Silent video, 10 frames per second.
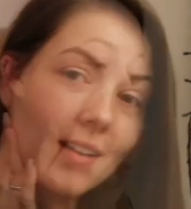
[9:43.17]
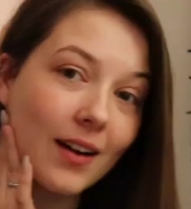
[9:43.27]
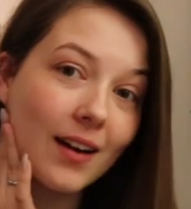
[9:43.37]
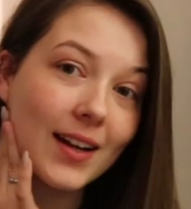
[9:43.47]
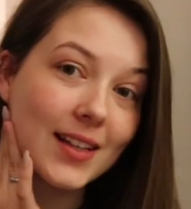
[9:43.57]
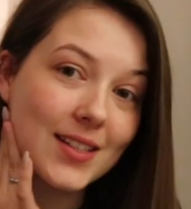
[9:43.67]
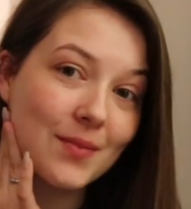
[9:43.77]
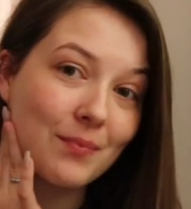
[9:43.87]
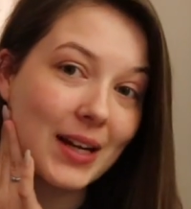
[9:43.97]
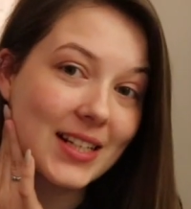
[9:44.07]
Guys,
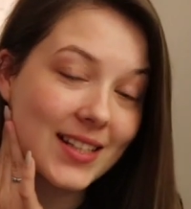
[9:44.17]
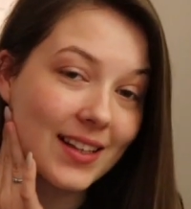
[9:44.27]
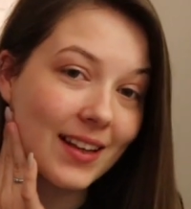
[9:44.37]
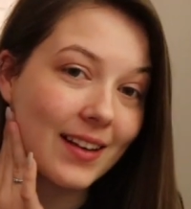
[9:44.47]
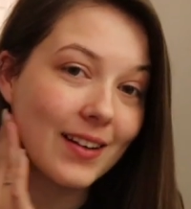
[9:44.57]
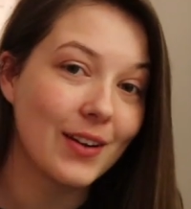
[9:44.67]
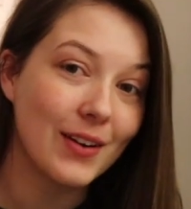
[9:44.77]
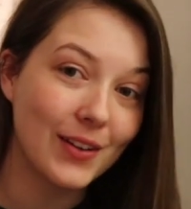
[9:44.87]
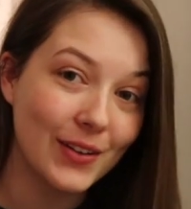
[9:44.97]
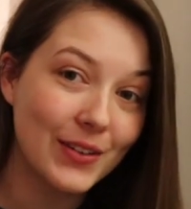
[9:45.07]
my skin
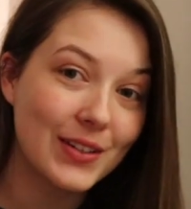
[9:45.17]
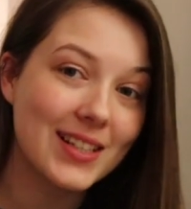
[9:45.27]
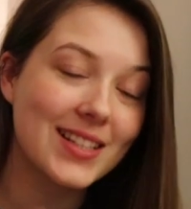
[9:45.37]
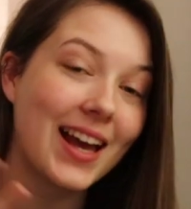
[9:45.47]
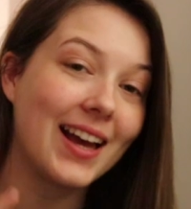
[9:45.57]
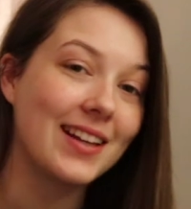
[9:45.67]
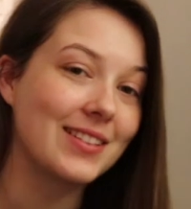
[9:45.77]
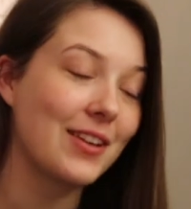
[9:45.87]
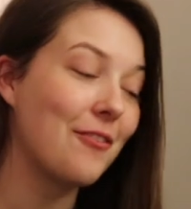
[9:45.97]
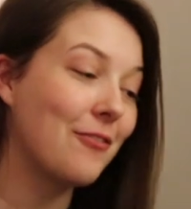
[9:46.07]
looks
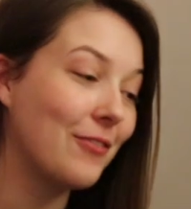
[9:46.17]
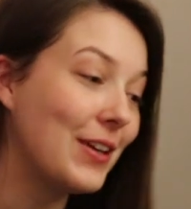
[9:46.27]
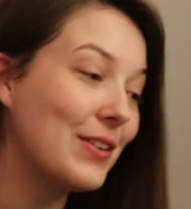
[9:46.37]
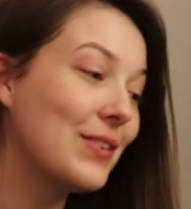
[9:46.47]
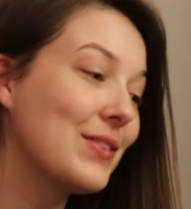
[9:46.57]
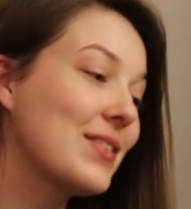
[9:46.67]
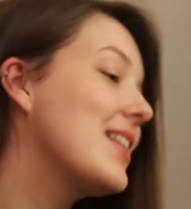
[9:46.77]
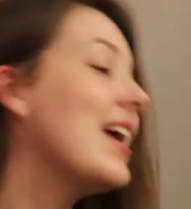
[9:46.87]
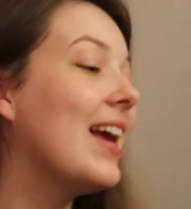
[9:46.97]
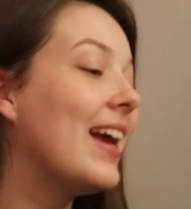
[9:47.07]
and
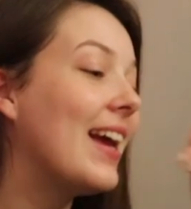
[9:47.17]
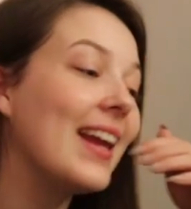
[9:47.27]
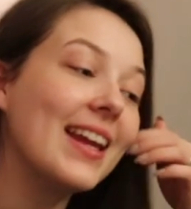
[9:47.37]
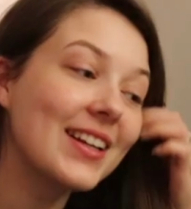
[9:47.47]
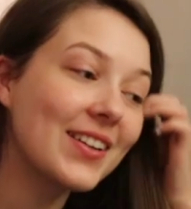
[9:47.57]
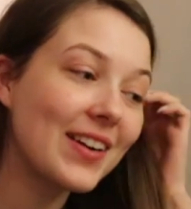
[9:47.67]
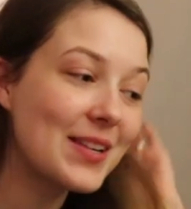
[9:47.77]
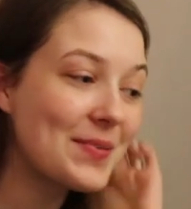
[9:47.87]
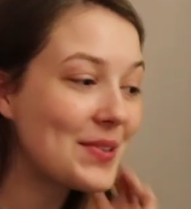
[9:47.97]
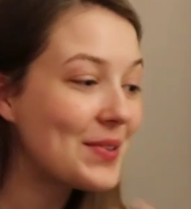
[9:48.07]
feels
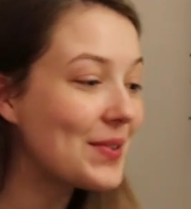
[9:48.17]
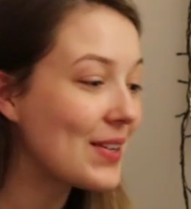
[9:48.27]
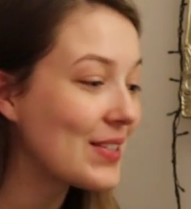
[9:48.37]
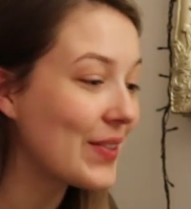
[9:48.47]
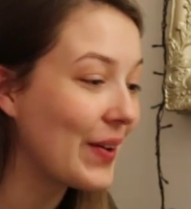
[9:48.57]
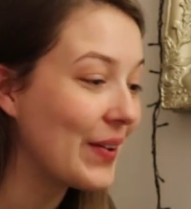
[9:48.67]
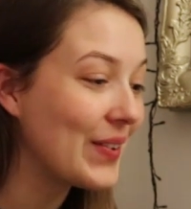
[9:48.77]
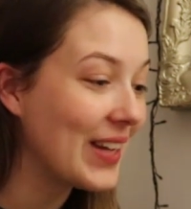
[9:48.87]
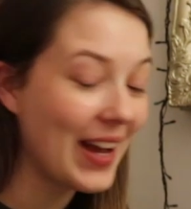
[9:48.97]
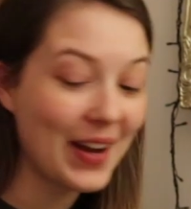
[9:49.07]
incredible. So
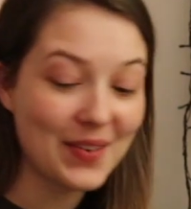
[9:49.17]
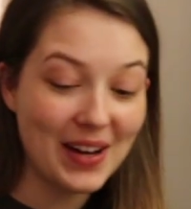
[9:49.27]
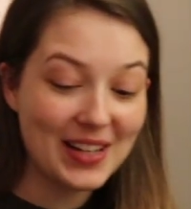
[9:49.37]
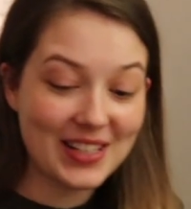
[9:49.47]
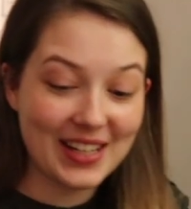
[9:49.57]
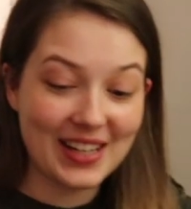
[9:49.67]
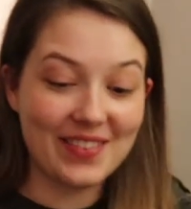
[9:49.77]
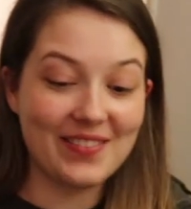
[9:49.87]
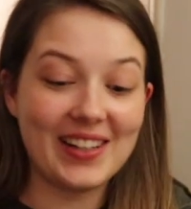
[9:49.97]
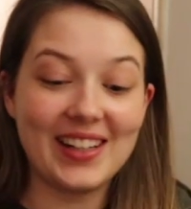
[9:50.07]
yeah, I'm actually
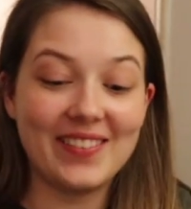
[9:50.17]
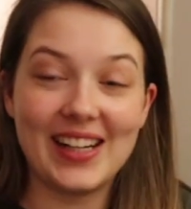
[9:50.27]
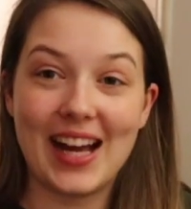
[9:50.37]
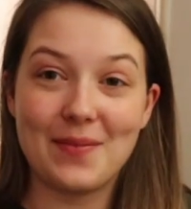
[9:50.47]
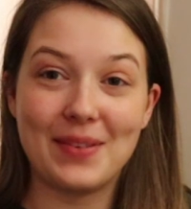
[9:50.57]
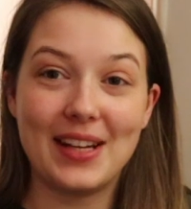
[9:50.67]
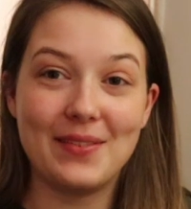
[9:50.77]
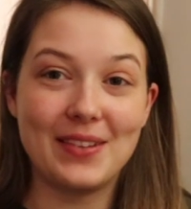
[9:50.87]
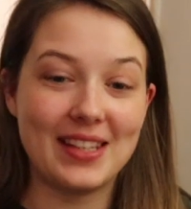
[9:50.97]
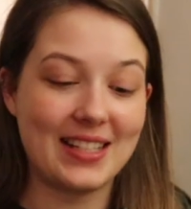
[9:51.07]
really happy
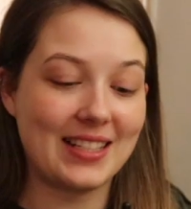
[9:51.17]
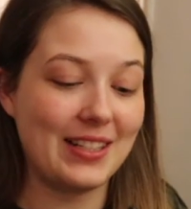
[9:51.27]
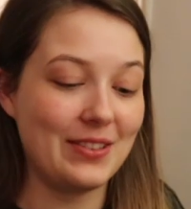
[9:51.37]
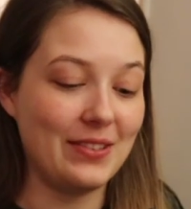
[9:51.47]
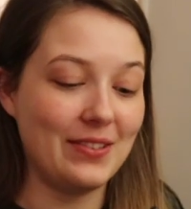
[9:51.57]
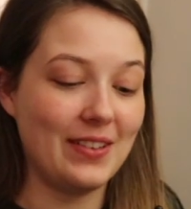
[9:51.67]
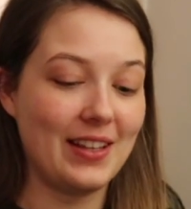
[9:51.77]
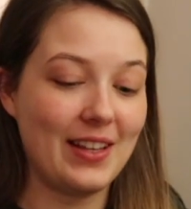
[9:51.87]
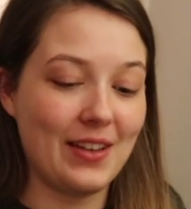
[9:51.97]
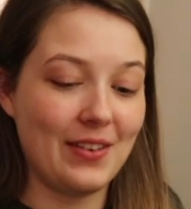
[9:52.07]
with this little
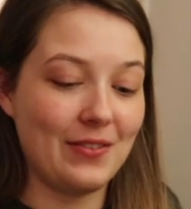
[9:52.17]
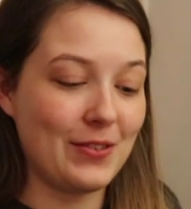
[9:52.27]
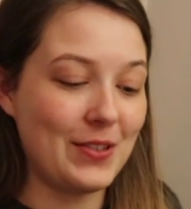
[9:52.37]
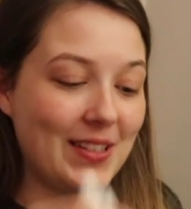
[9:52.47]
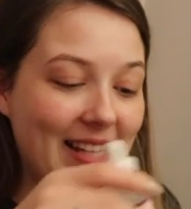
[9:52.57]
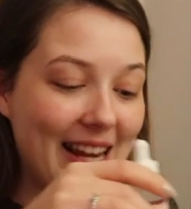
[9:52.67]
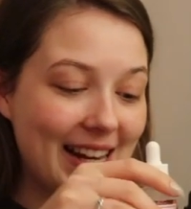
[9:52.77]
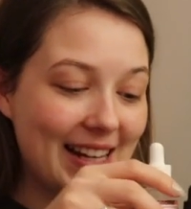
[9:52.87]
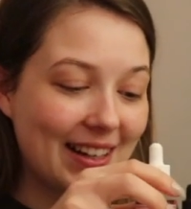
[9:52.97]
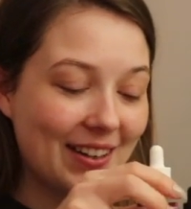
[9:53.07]

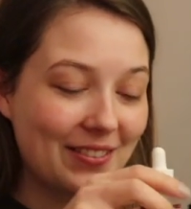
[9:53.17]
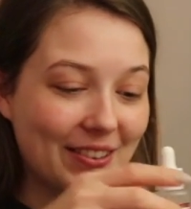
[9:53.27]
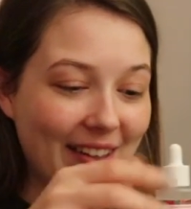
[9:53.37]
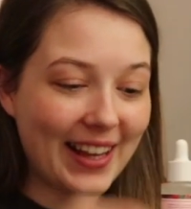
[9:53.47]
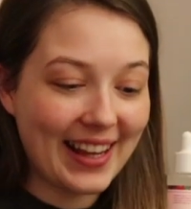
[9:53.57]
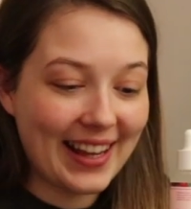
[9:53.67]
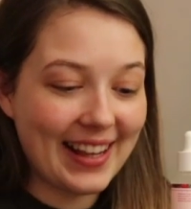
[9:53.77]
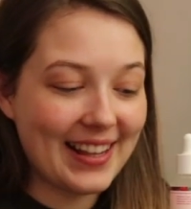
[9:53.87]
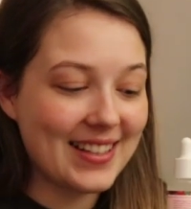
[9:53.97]
routine that I've got here.